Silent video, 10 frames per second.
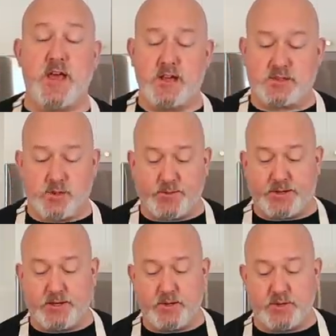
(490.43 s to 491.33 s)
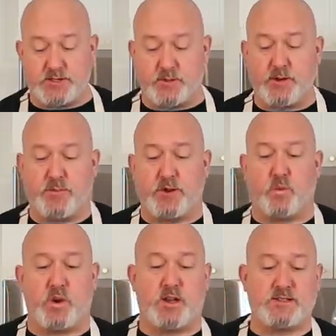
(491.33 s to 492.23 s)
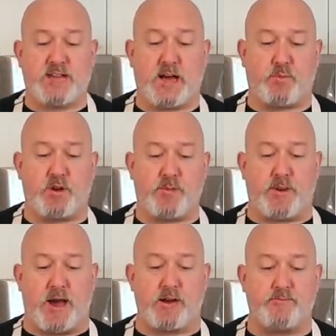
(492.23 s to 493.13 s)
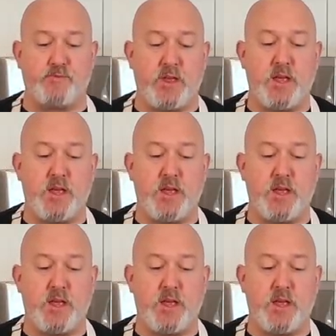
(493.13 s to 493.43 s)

So what I'm gonna do is I'm gonna put one on top, one on bottom.